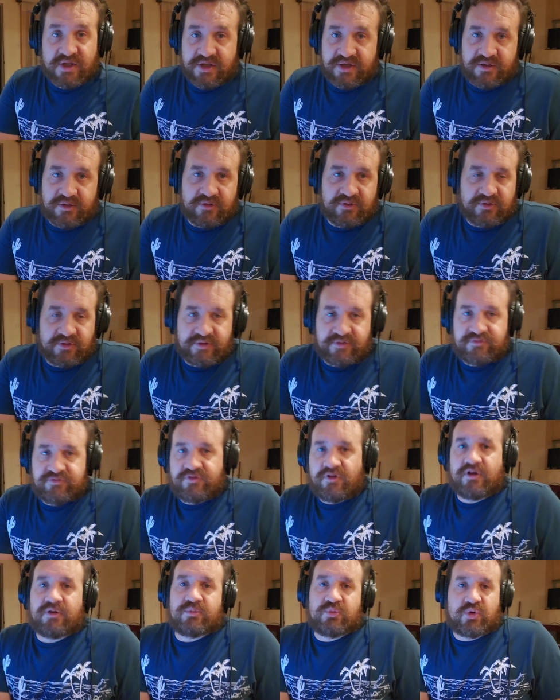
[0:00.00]
You're learning
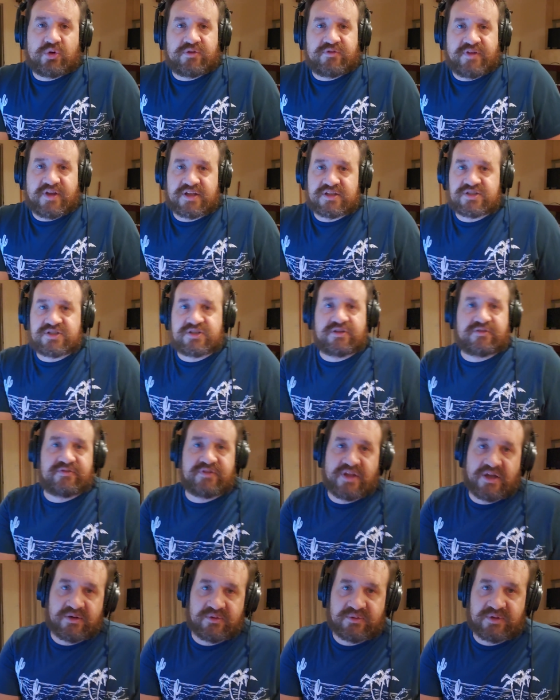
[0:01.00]
far more advanced stuff
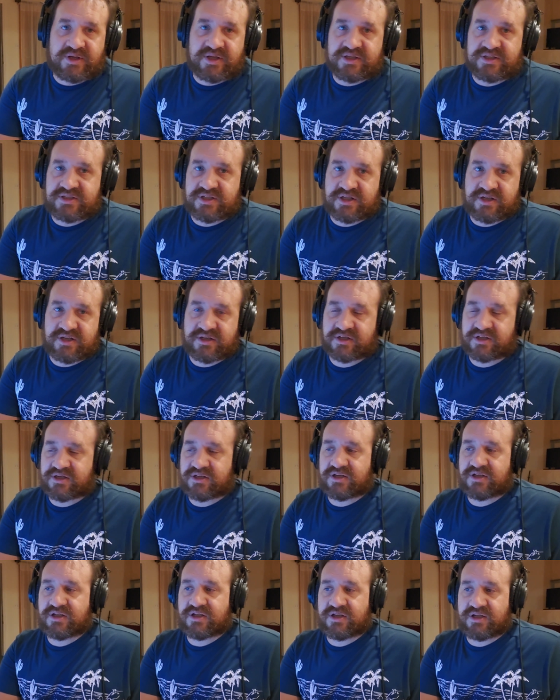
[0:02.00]
nowadays
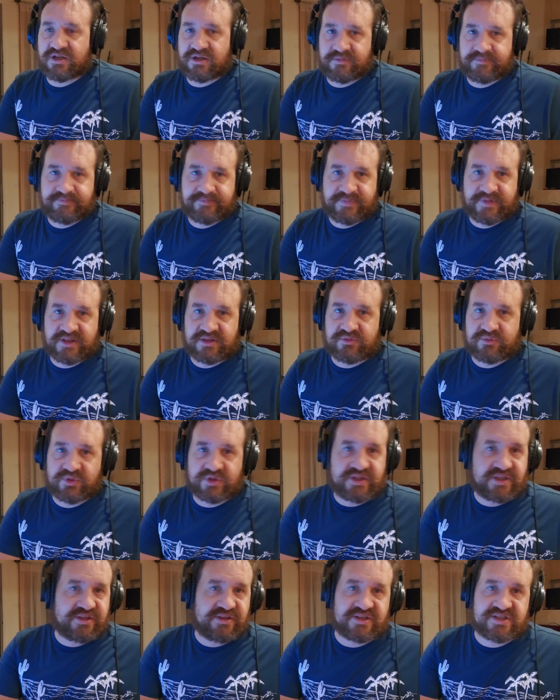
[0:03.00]

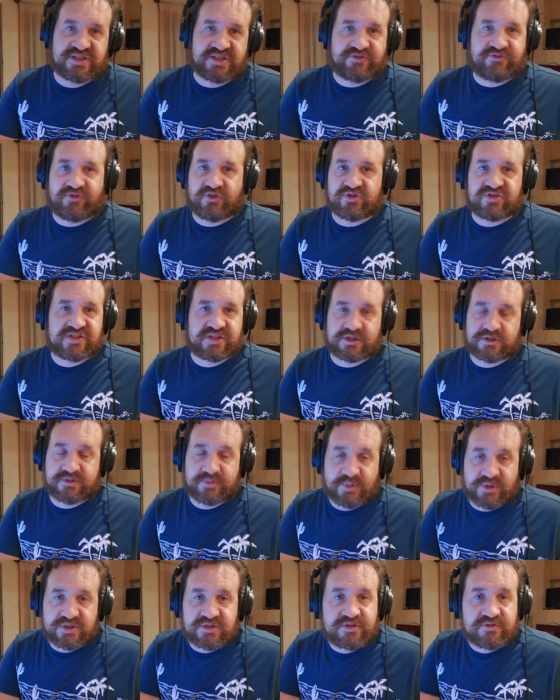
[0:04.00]
within the first 6
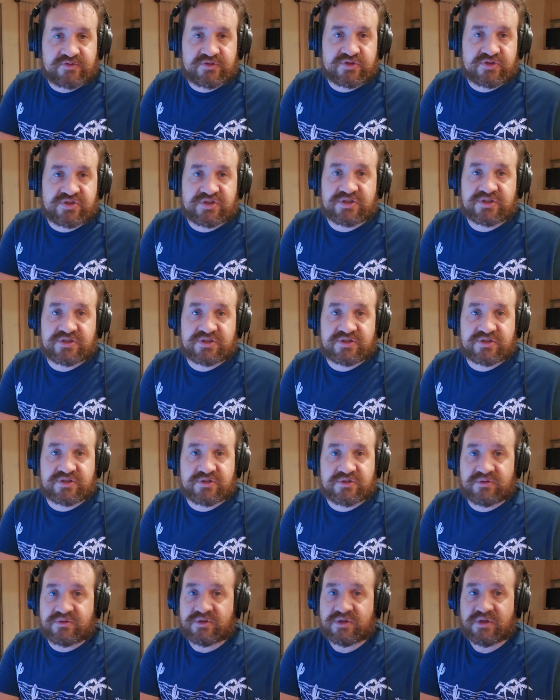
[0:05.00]
months of
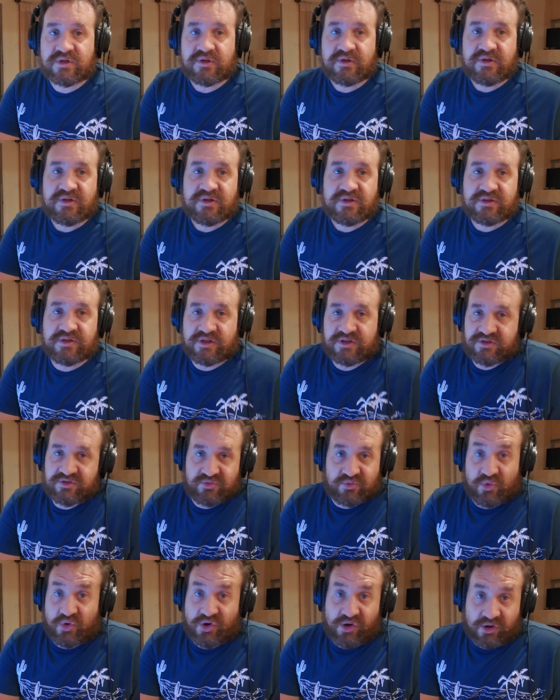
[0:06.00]
jiu-jitsu than
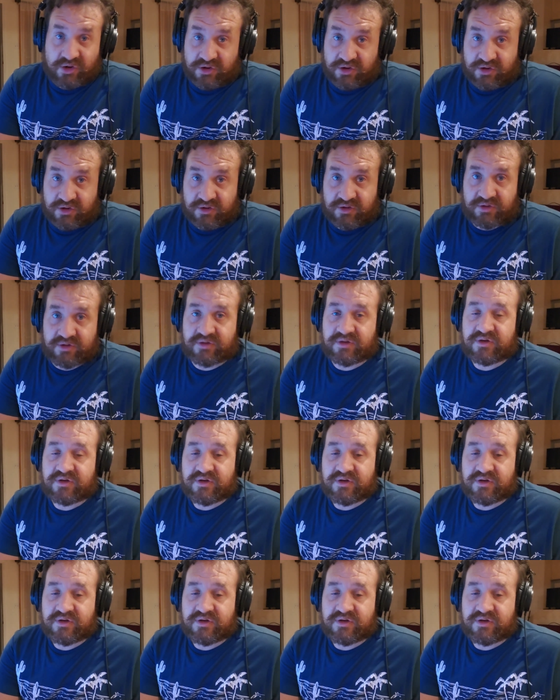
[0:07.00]
you are